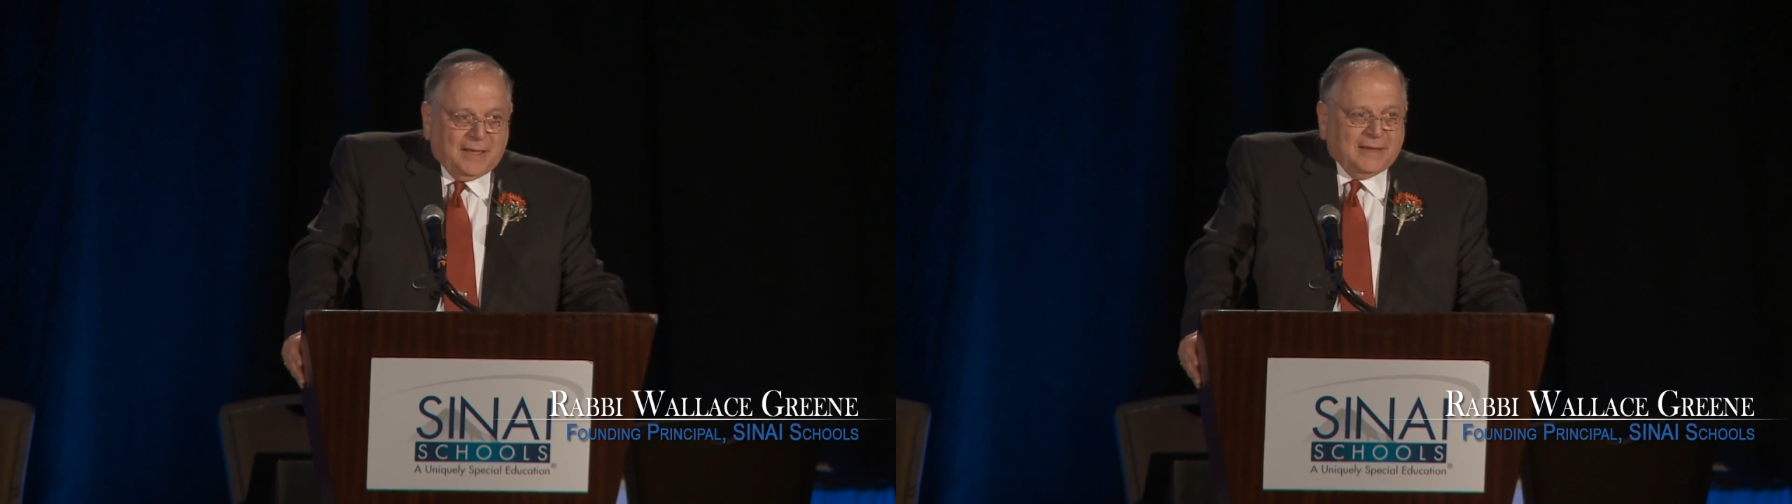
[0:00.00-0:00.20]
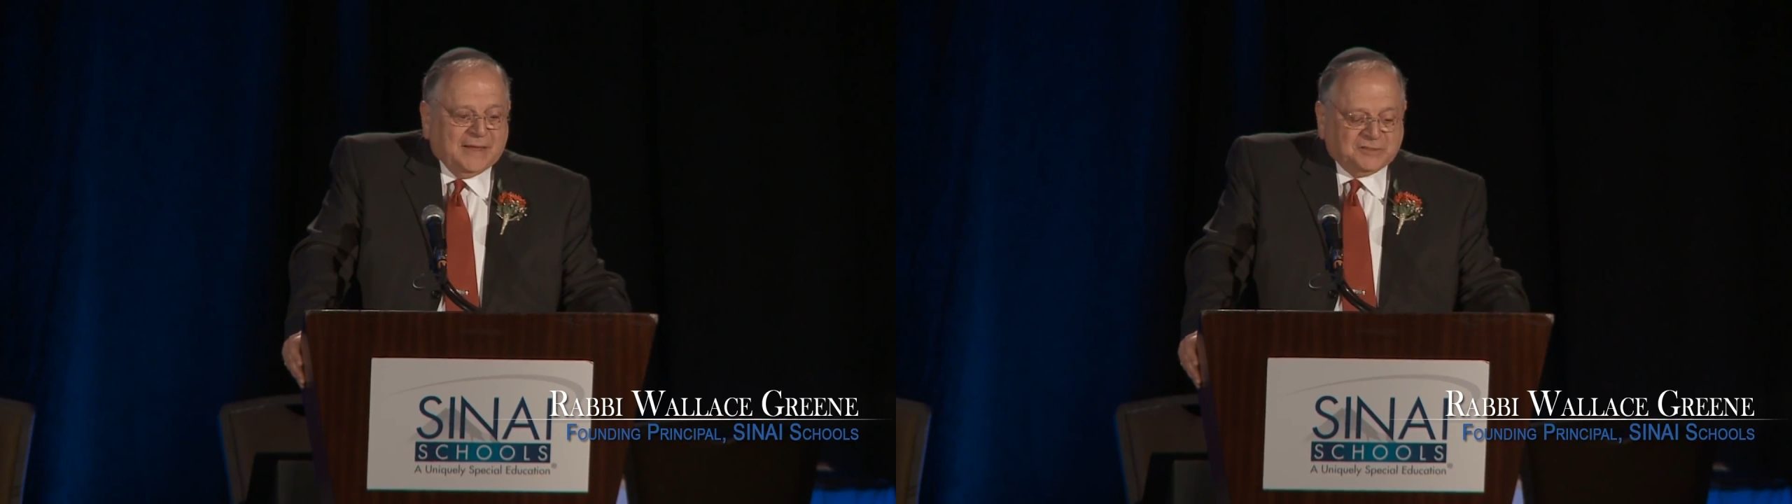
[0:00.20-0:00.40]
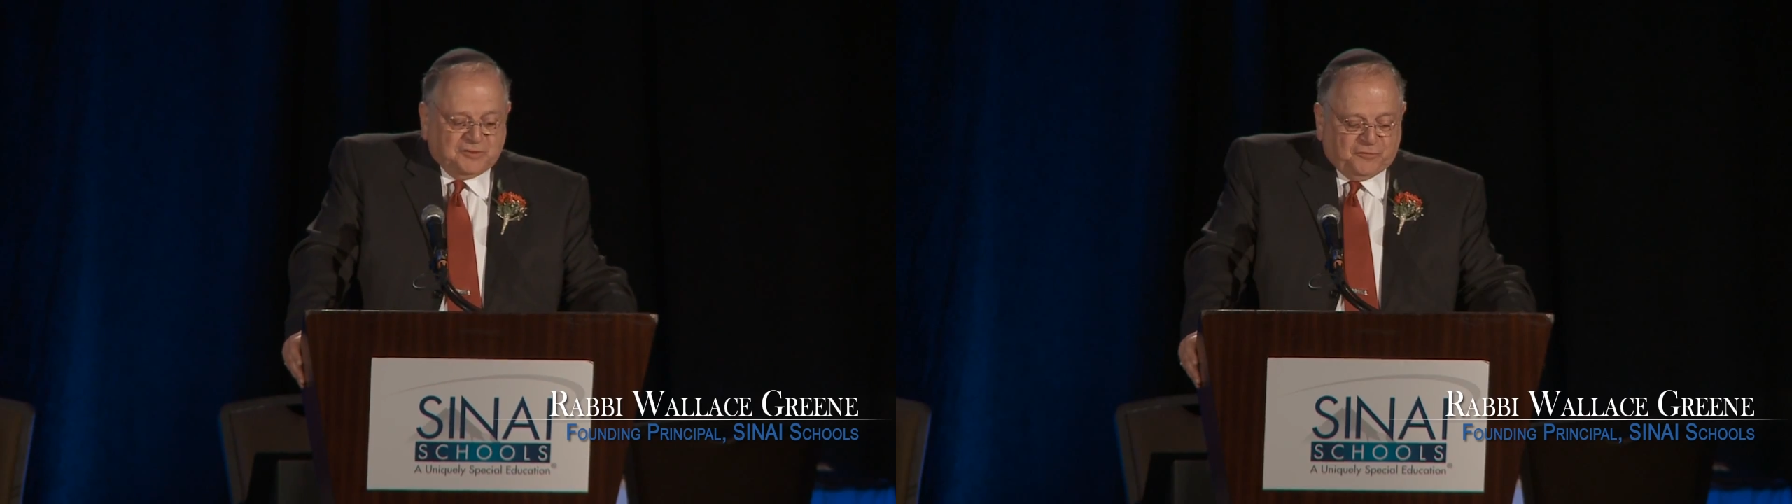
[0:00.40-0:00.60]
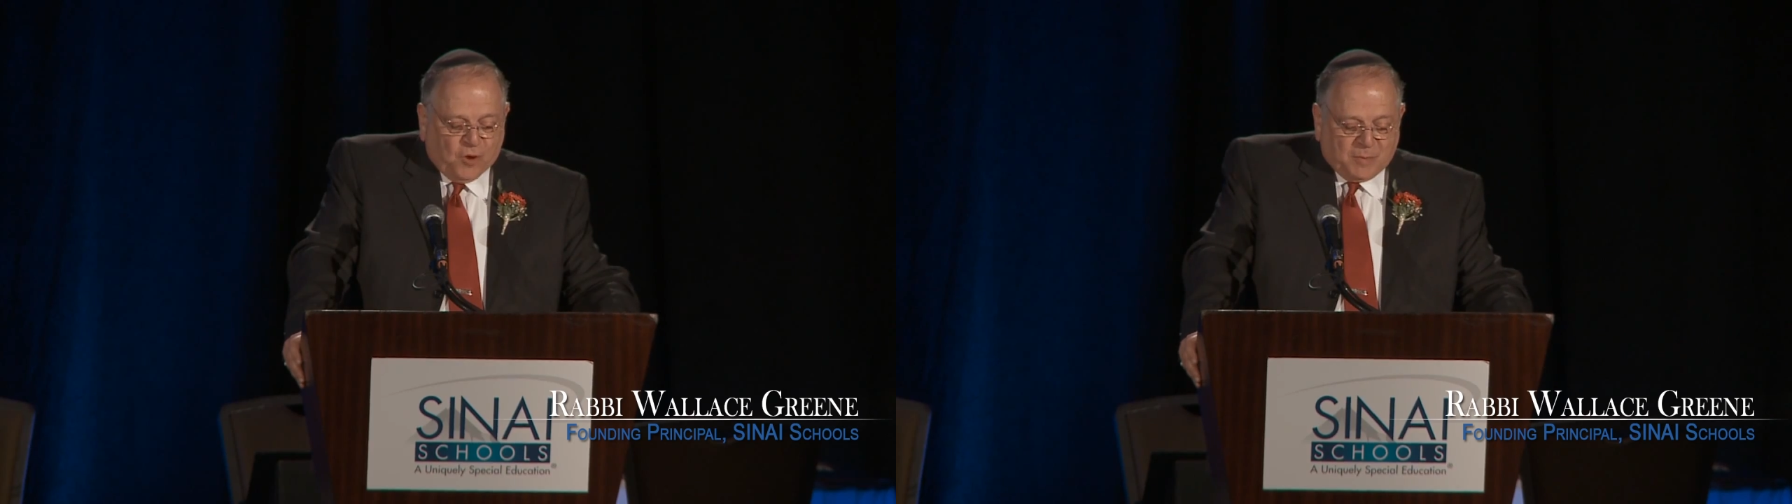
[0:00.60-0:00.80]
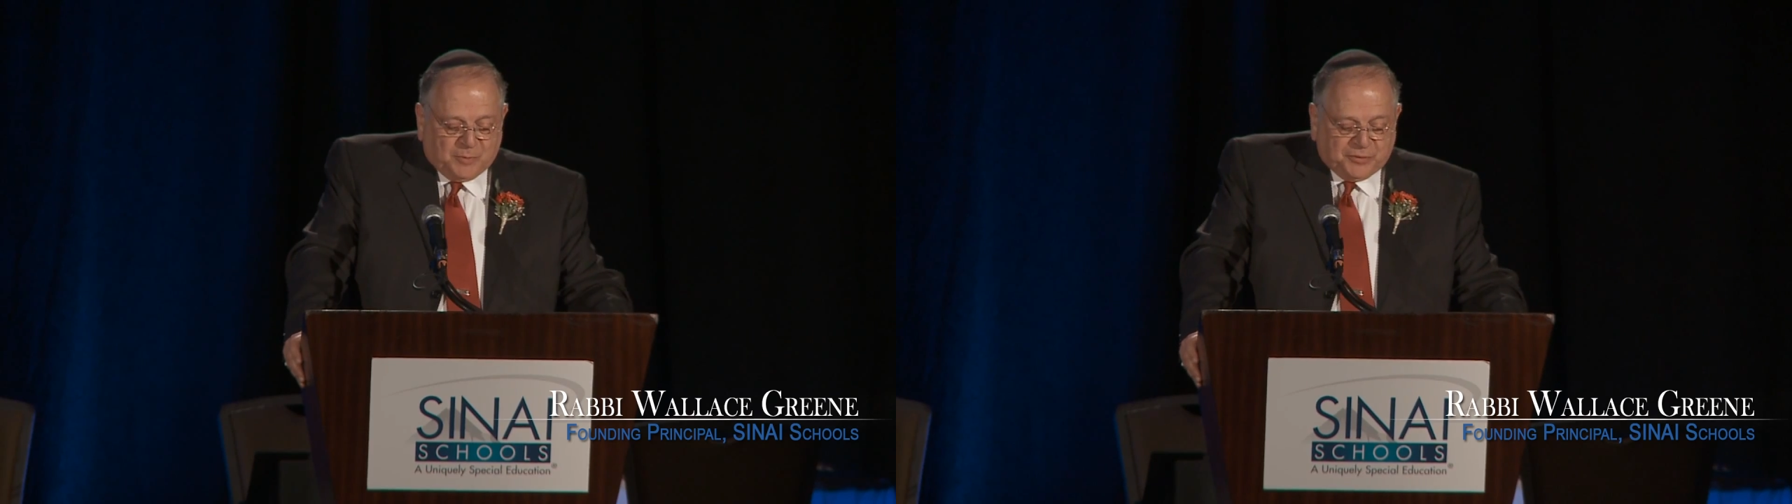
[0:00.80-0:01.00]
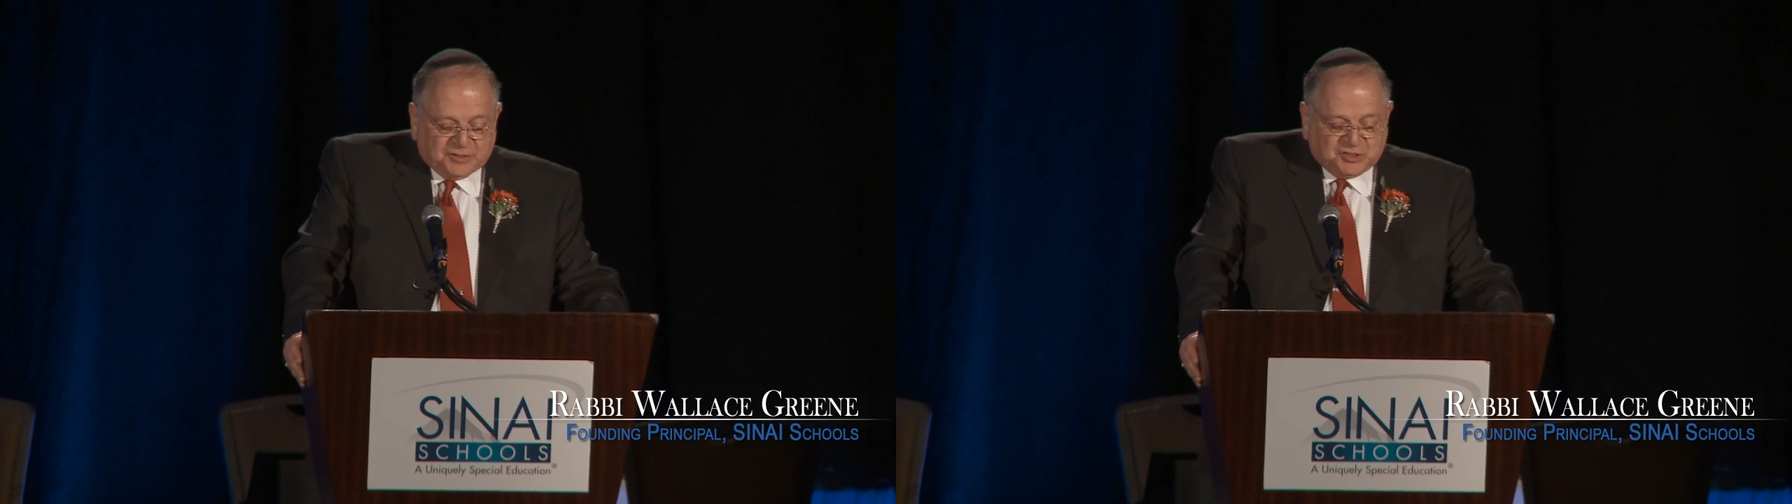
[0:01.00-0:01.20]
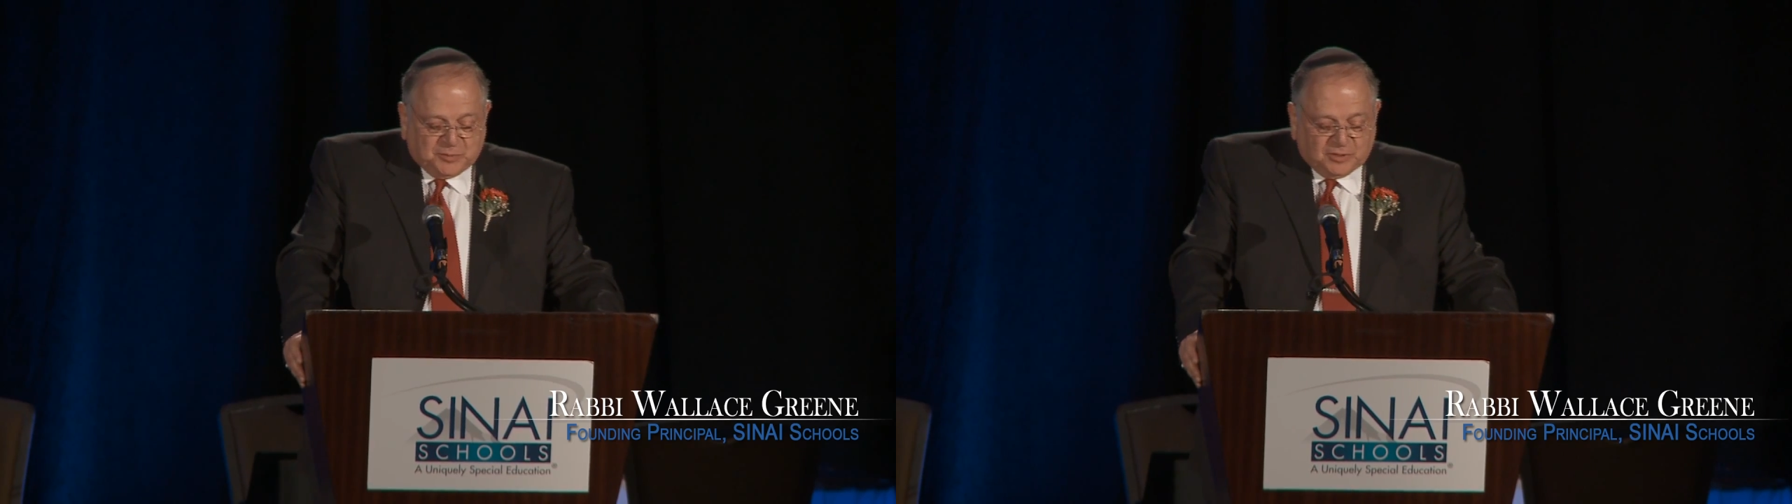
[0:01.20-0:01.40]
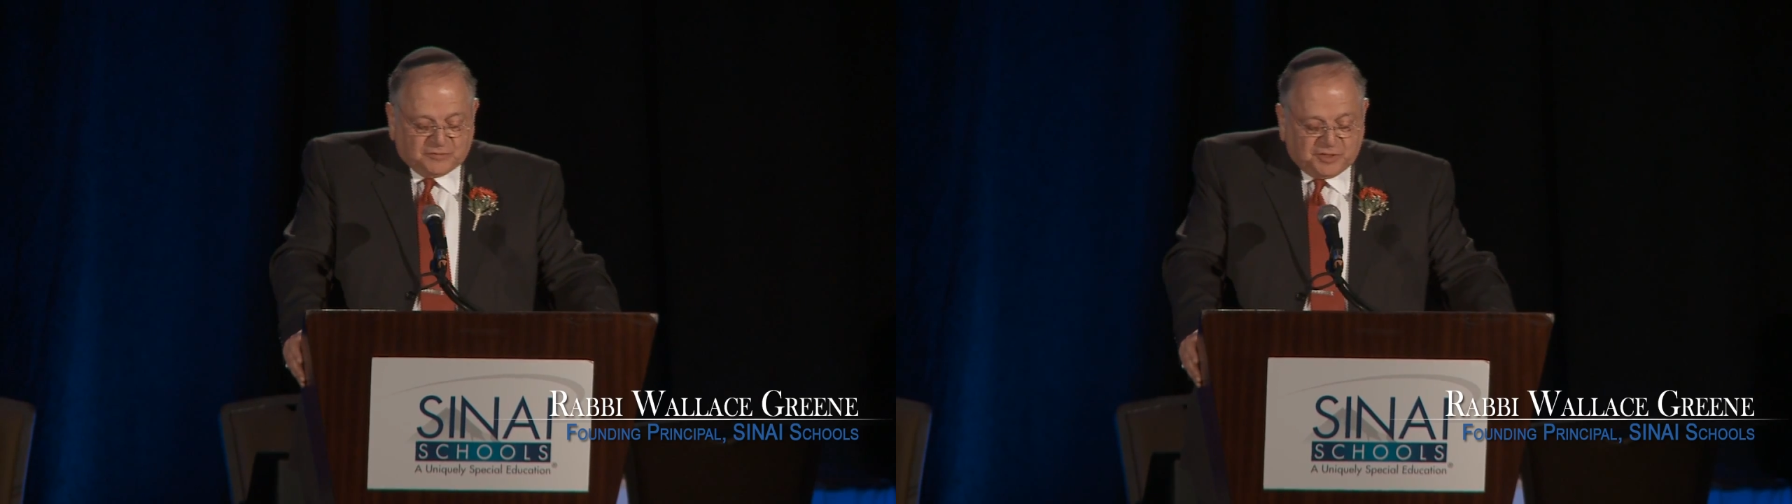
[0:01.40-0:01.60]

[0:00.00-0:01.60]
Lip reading: And as the former principal